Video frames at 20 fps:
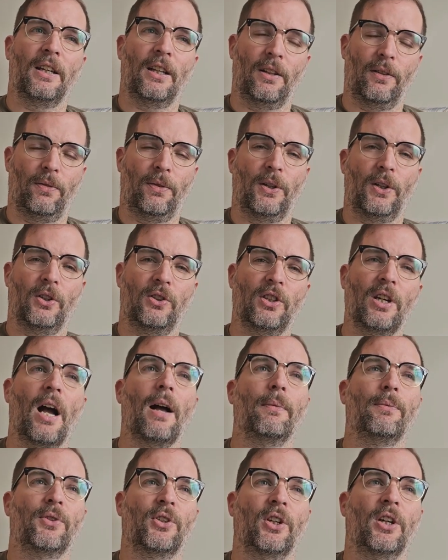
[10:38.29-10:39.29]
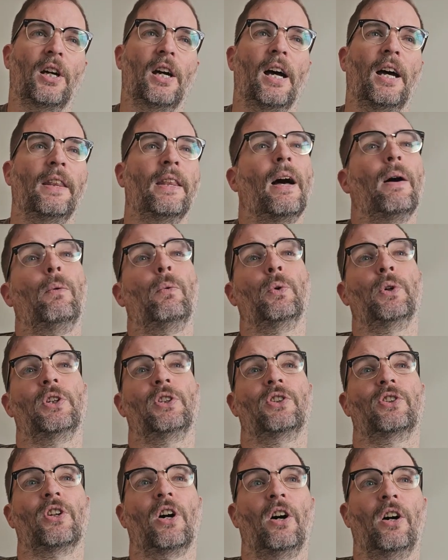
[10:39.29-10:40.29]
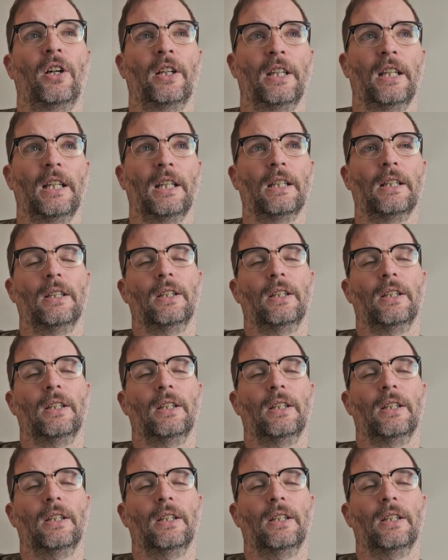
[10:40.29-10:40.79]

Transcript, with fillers: of the first chapter, and that will decide